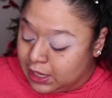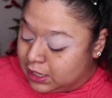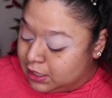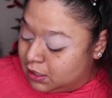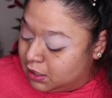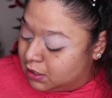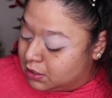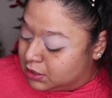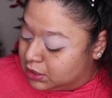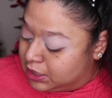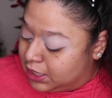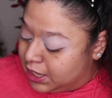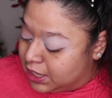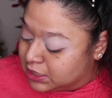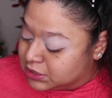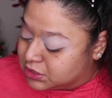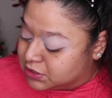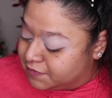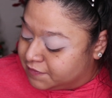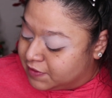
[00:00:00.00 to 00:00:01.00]
and on the
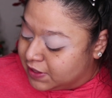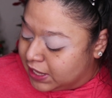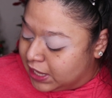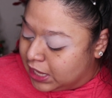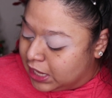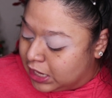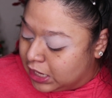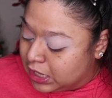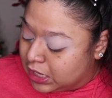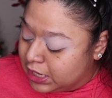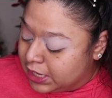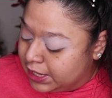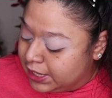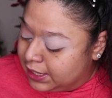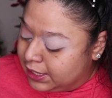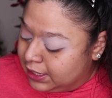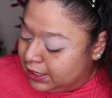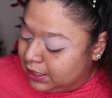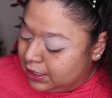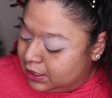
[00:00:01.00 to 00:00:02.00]
edge of the
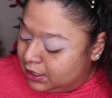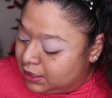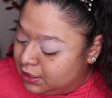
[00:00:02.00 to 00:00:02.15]
eye,